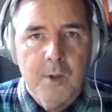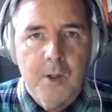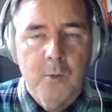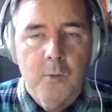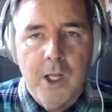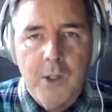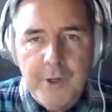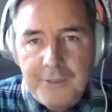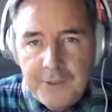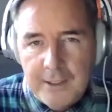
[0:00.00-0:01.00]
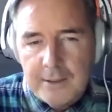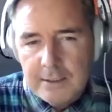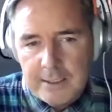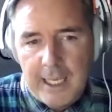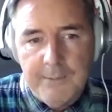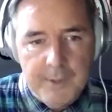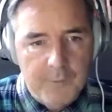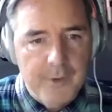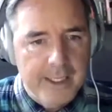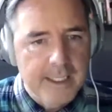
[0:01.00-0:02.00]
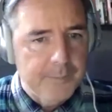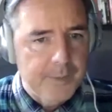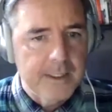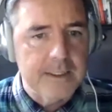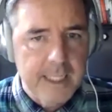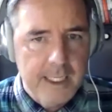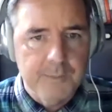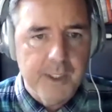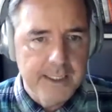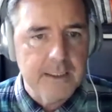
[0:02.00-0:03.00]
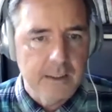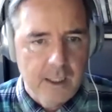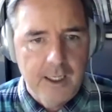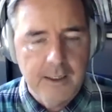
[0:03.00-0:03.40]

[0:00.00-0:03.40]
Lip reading: while we think the same and we end up in the same place a lot,